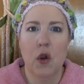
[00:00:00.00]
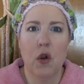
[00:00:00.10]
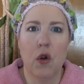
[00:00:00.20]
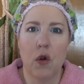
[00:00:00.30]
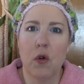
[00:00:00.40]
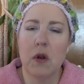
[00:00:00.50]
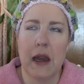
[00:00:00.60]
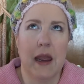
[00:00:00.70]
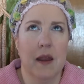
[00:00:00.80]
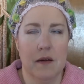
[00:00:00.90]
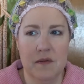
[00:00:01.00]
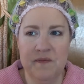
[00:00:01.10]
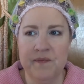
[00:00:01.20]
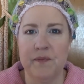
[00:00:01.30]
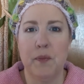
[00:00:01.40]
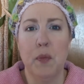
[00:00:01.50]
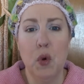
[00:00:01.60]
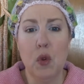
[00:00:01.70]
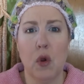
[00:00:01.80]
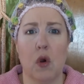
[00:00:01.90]
curly
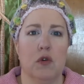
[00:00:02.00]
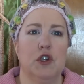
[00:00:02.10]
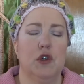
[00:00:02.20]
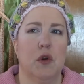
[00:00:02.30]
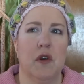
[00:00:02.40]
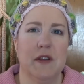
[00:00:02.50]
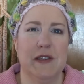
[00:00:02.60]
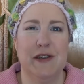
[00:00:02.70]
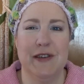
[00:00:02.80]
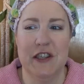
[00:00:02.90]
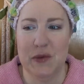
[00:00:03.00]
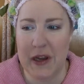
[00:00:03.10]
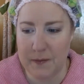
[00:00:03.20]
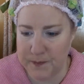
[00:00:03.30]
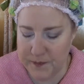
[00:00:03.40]
poodle coat to her, especially when she's wet.